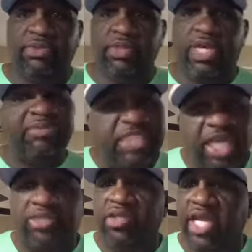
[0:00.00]
I'm
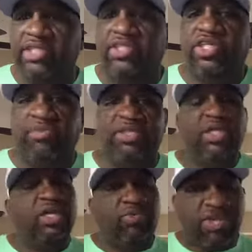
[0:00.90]
telling you, ladies and gentlemen,
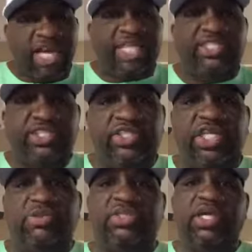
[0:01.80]

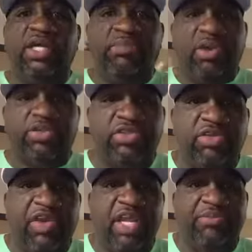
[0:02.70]
relationships, personal
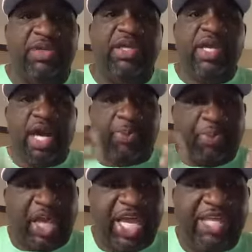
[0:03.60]
development, a
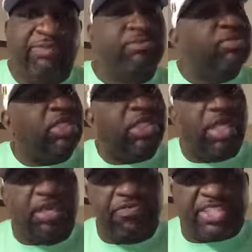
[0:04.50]
plan,
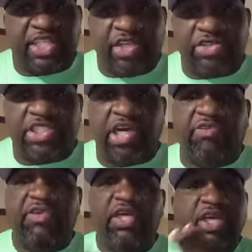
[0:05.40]
and investing in
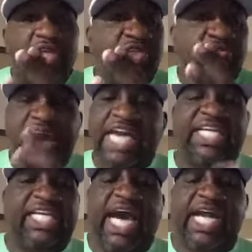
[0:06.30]
yourself, you got to
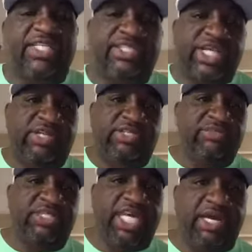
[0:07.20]
get out of the scarcity
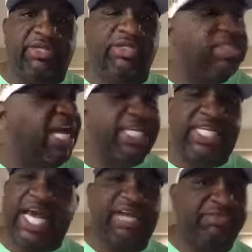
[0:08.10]
mentality. You got to
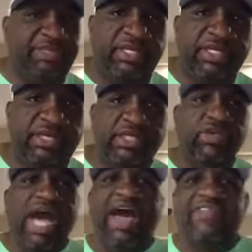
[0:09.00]
get out of it. You
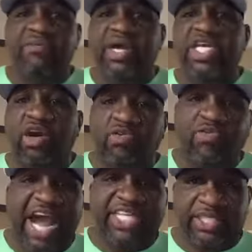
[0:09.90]
don't have the money, go
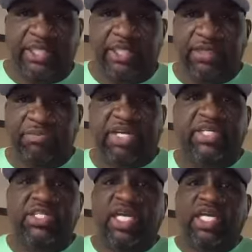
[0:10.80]
find it.
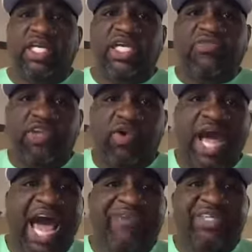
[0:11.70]
Because if you don't
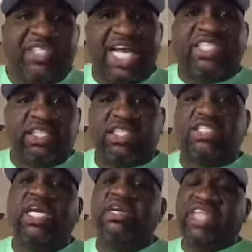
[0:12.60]
have it,
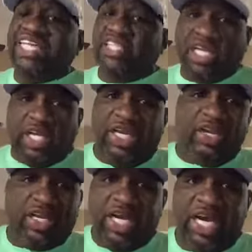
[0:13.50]
that's a
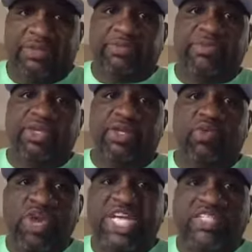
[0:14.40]
clear-cut
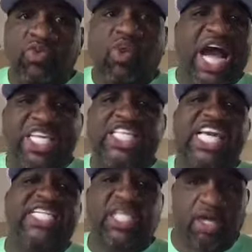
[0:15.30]
reason why you
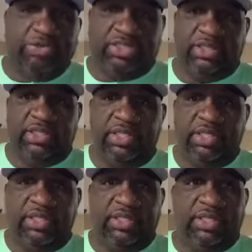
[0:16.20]
need the coaching.
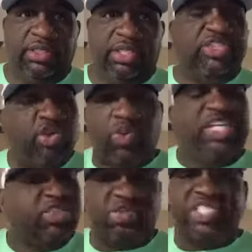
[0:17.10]
Because your
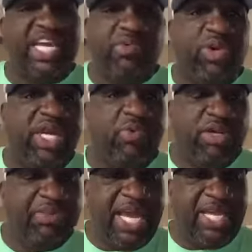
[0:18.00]
resource ain't where they
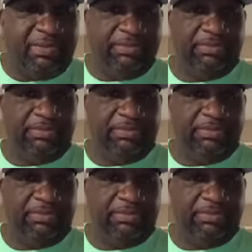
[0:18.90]
want to be.